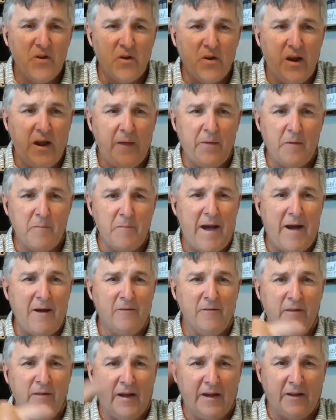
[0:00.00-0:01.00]
in the
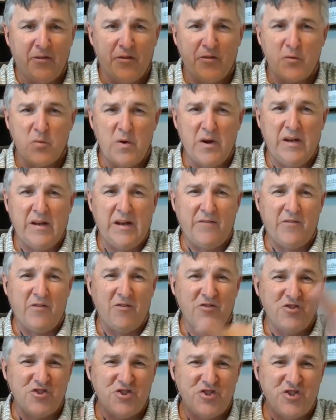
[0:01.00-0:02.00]
mountain, like 3
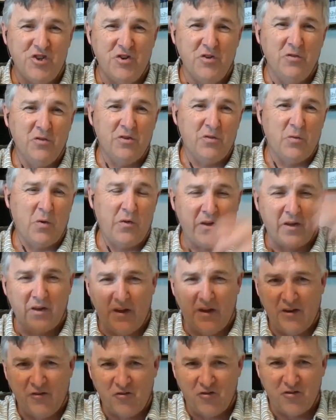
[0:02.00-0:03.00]
different chutes where the
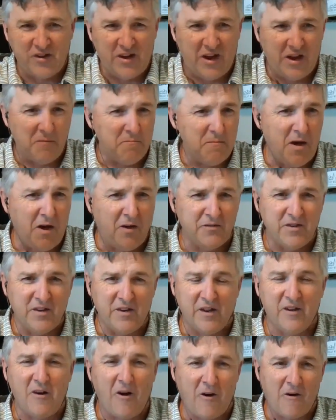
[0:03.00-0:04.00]
glaciers kind of melted
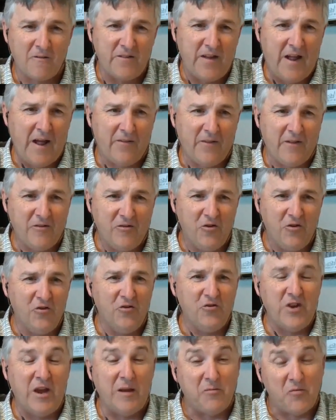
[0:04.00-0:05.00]
and carved down these U
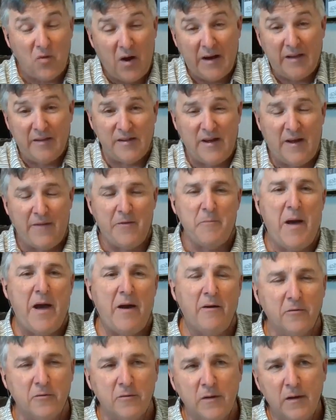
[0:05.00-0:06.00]
shapes right inside the
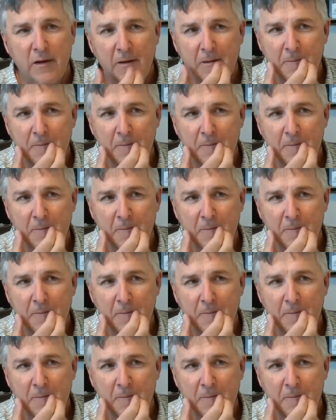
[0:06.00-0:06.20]
mountain.